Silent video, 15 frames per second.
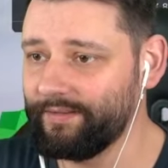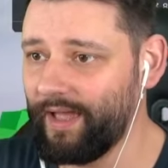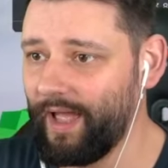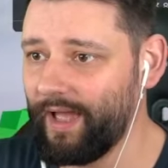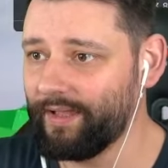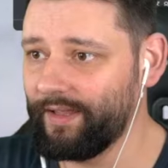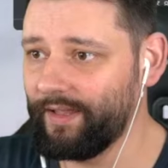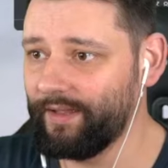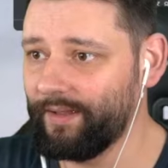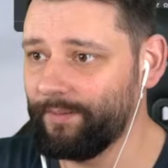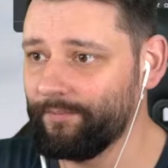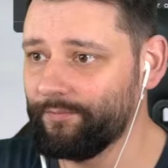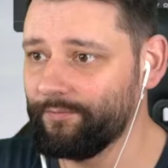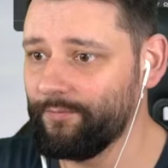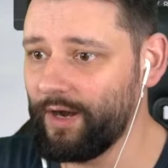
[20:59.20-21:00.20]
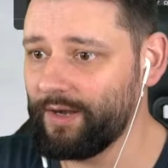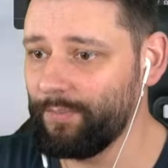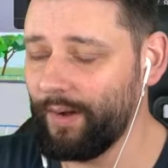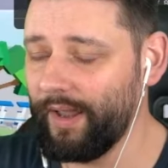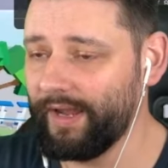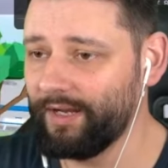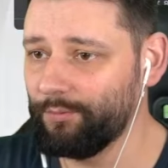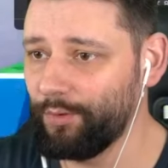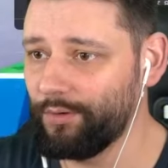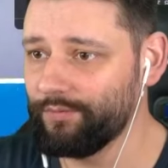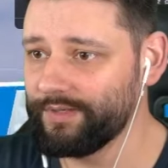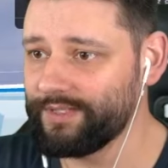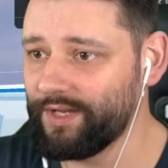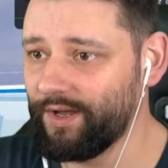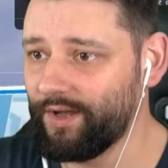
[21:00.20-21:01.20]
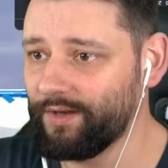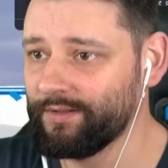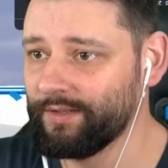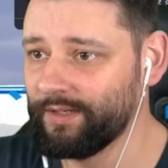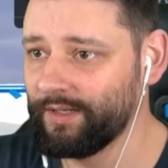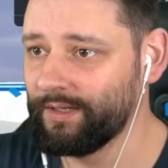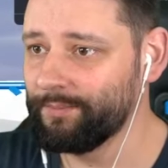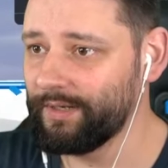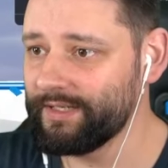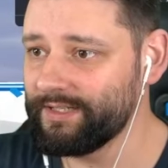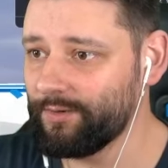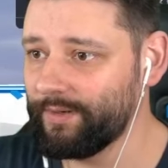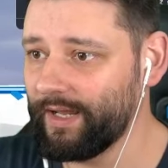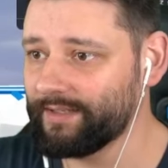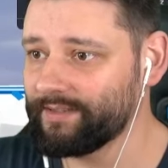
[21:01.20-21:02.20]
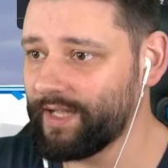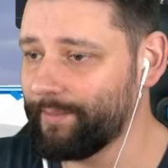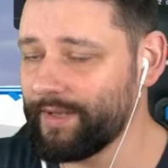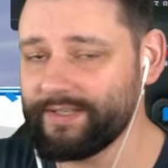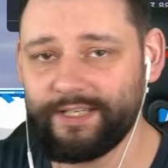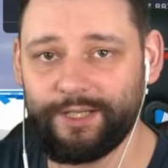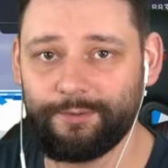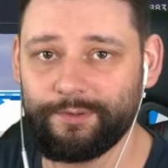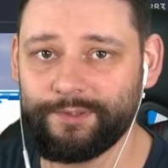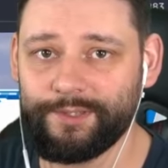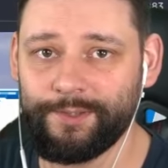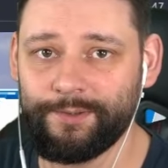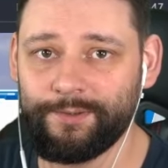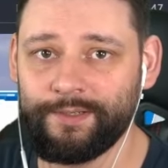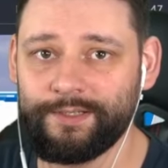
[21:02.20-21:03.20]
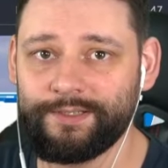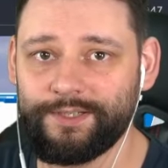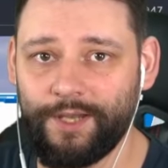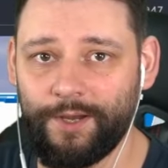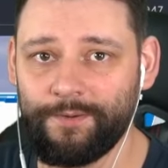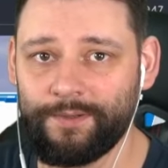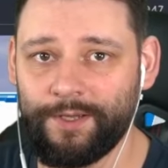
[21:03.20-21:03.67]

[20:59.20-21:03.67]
that um, red plane will return. But until next time, I see you all soon. So